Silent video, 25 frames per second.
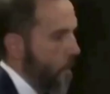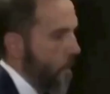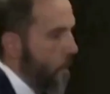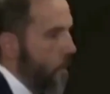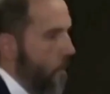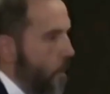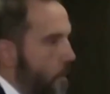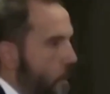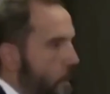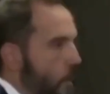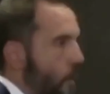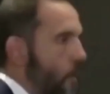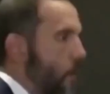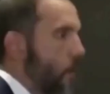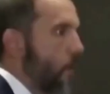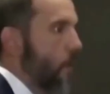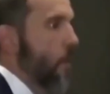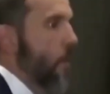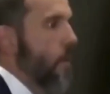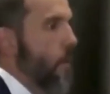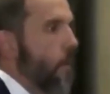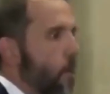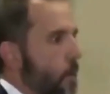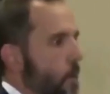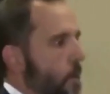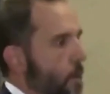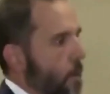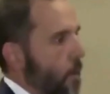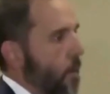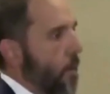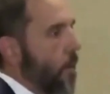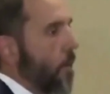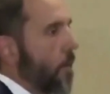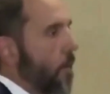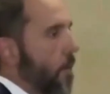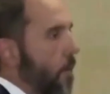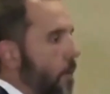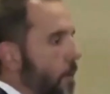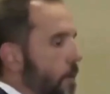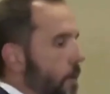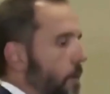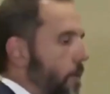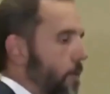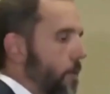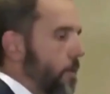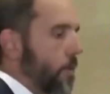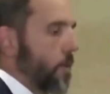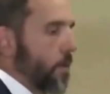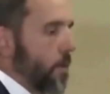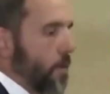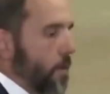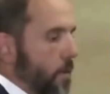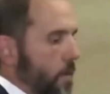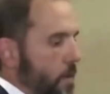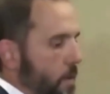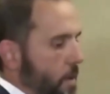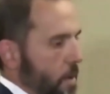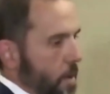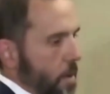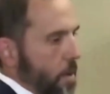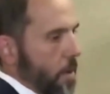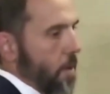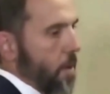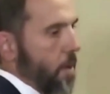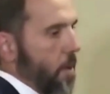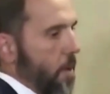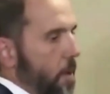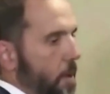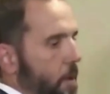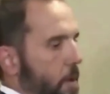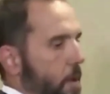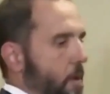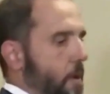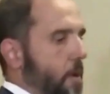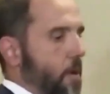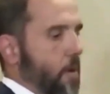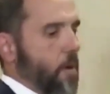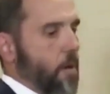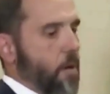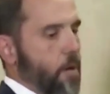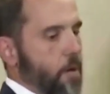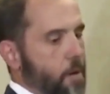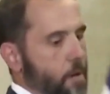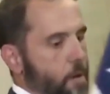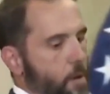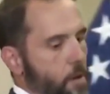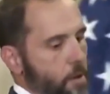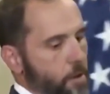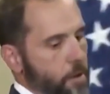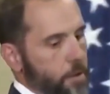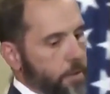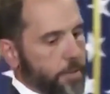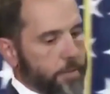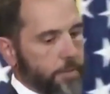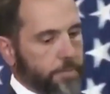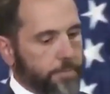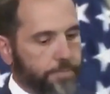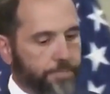Trump, during an exclusive interview with Fox News